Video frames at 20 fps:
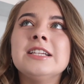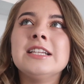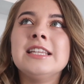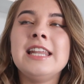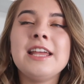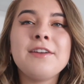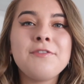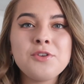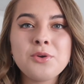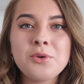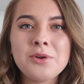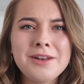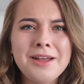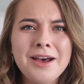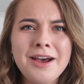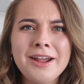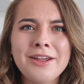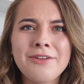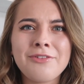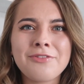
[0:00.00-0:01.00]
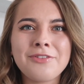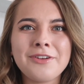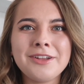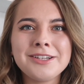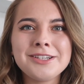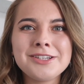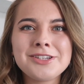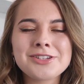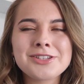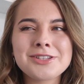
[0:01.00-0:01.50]
live your life
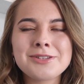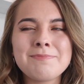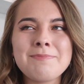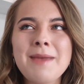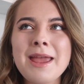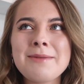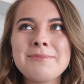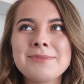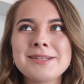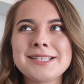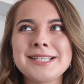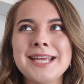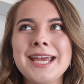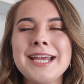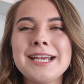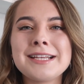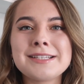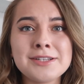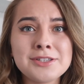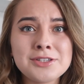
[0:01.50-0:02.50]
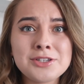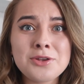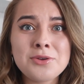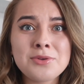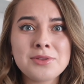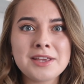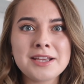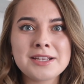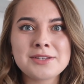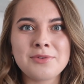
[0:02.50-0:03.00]
and just make mistakes and do
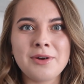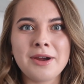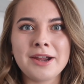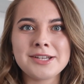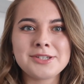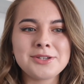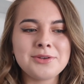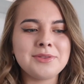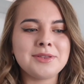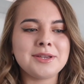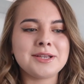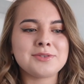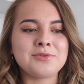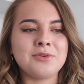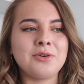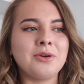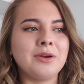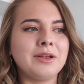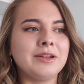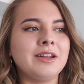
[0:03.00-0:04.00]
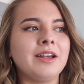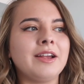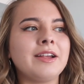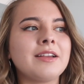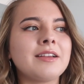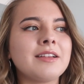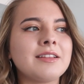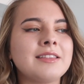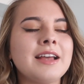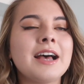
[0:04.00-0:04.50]
things right, do things wrong, and
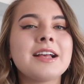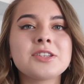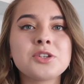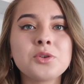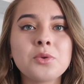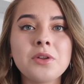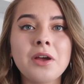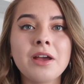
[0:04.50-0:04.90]
like, that's your